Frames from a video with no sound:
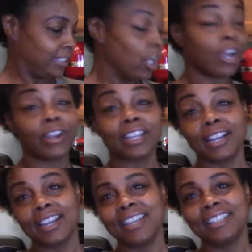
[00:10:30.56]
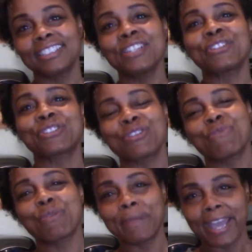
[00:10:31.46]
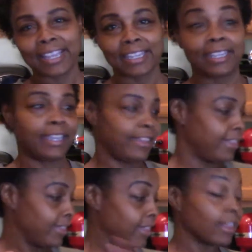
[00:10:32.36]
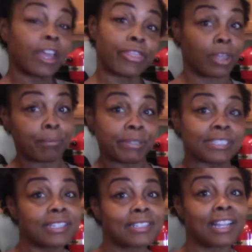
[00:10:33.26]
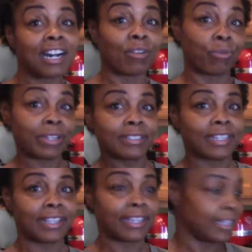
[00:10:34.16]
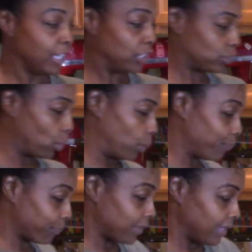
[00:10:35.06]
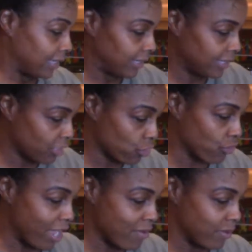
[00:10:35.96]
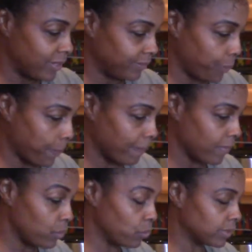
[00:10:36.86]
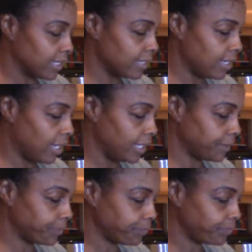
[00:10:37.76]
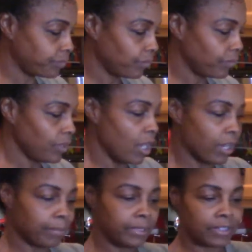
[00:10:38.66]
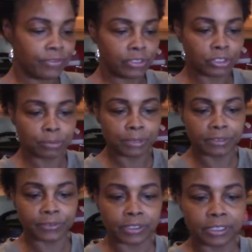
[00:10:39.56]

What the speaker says: All right, guys. So we're back and the biscuits are ready. So let's try one. Ooh, it's nice and hot. All right, I'm going to give you a little bit of a,